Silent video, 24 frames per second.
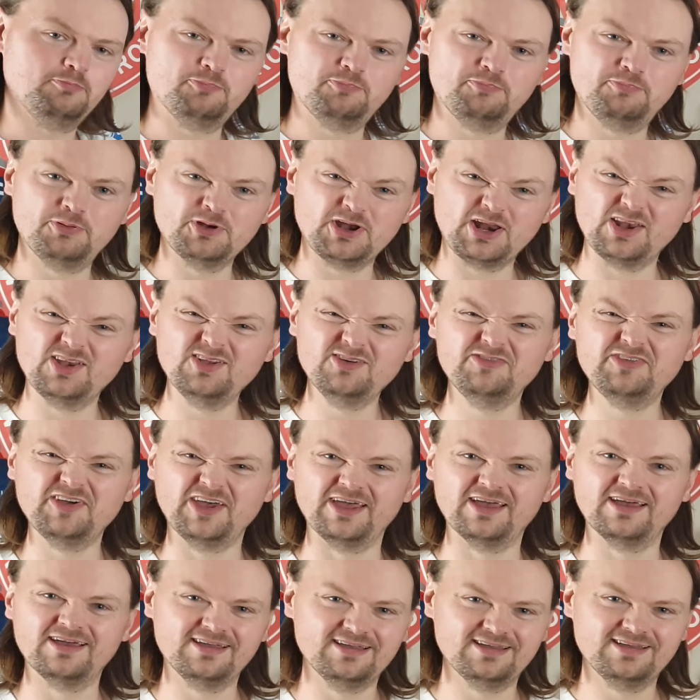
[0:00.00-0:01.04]
But I love
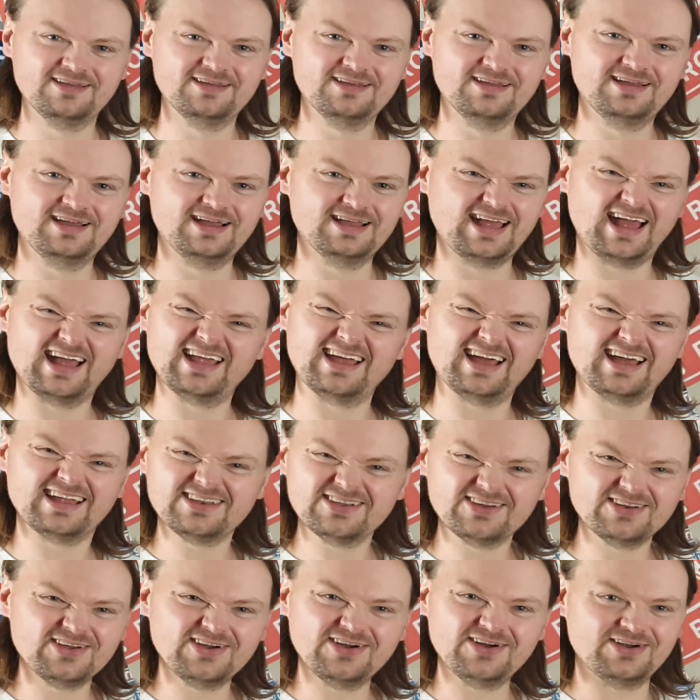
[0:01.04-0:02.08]
it. I
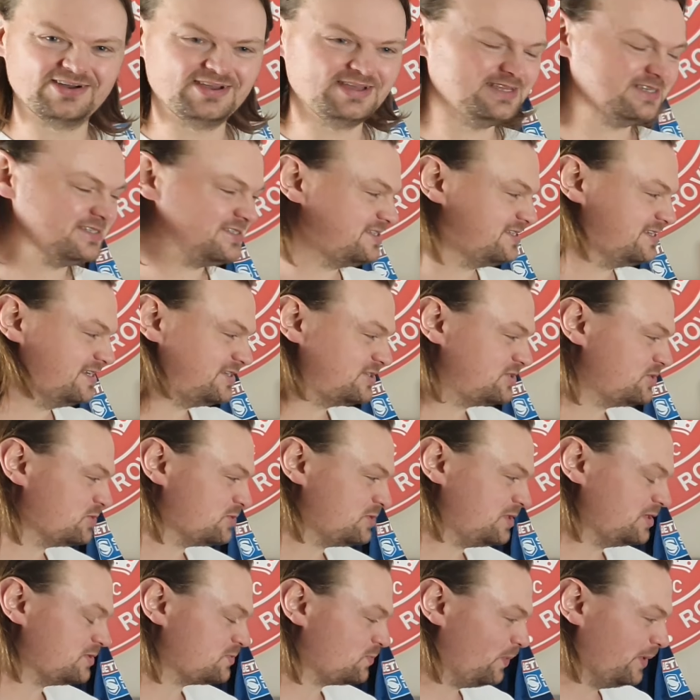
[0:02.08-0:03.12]
don't know.
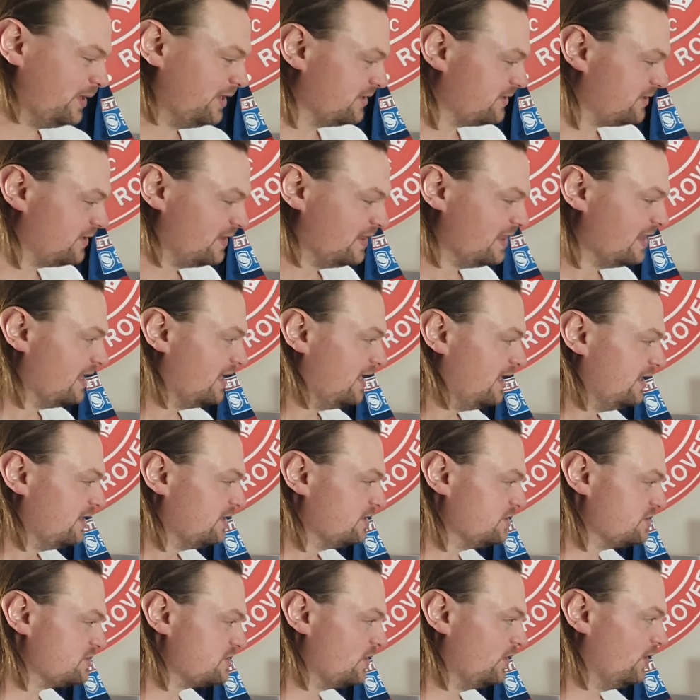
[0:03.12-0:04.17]
It's weird.
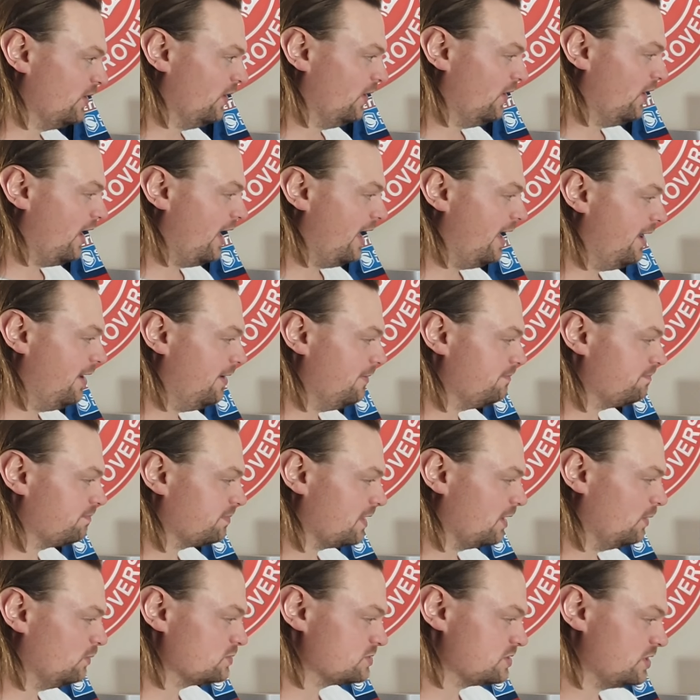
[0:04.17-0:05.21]
So
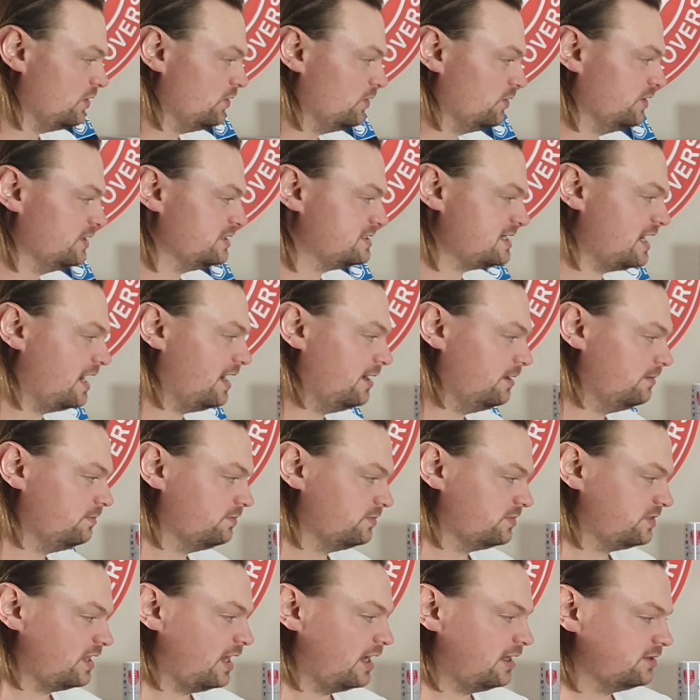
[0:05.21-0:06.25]
it was the only time
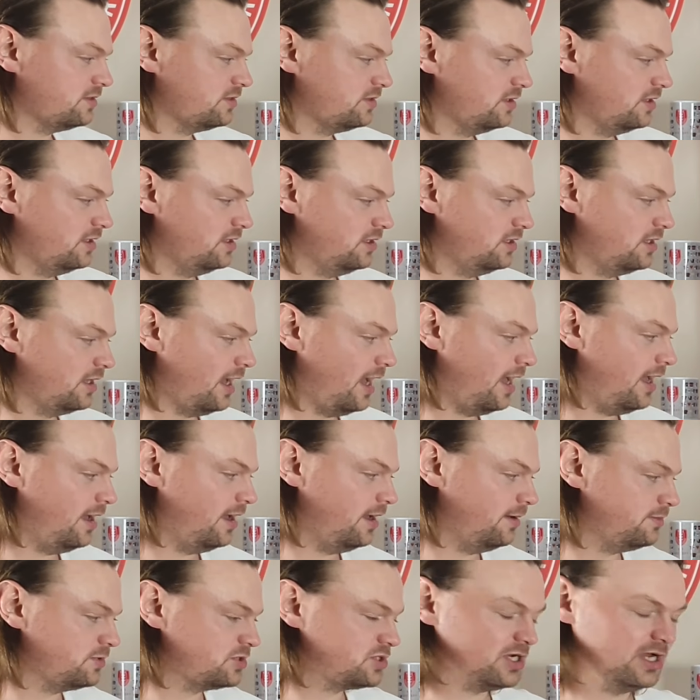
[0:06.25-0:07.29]
that the
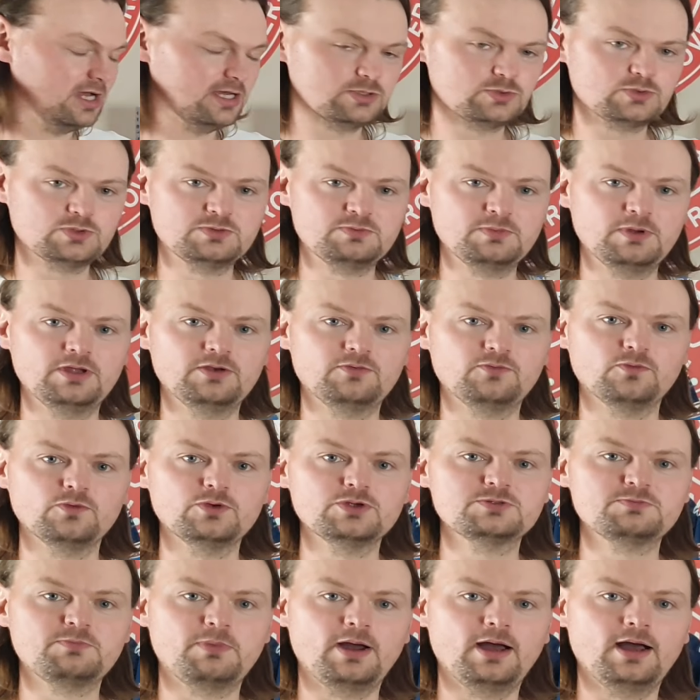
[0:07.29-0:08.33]
shirts was made for
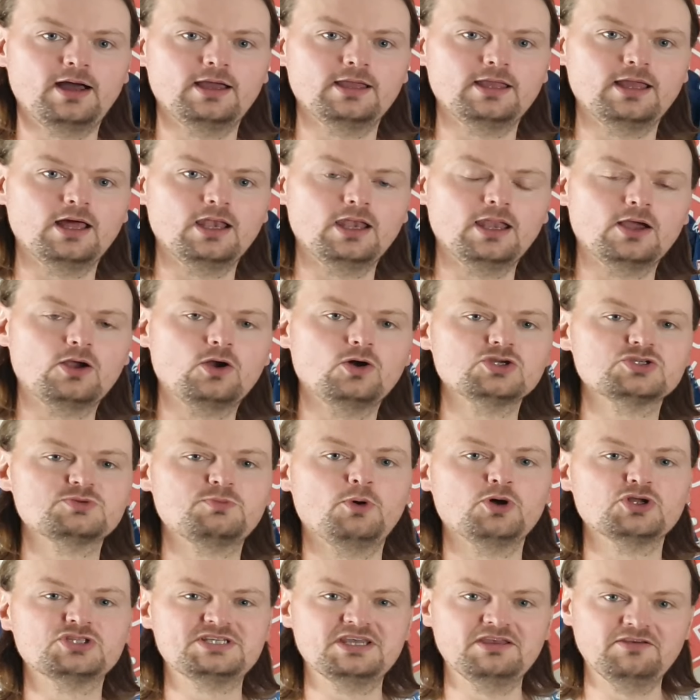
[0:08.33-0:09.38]
us by Le Corps
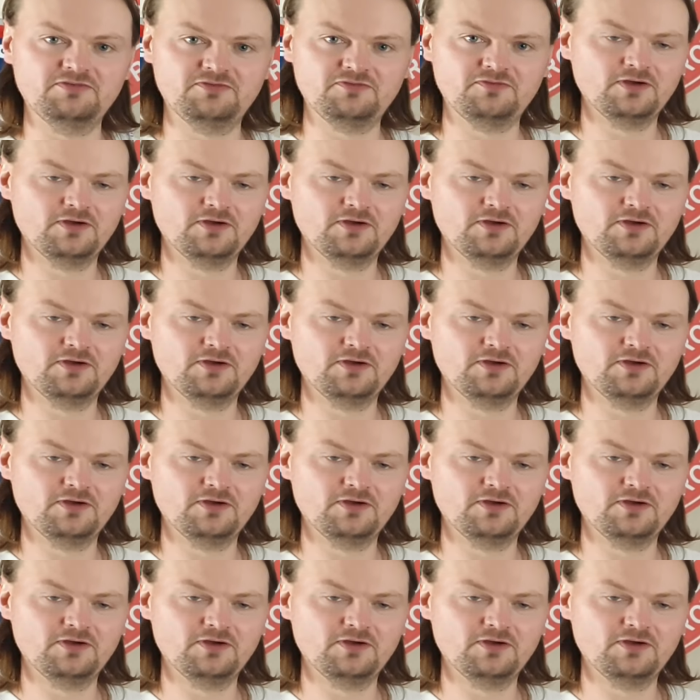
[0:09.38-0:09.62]
Sportif,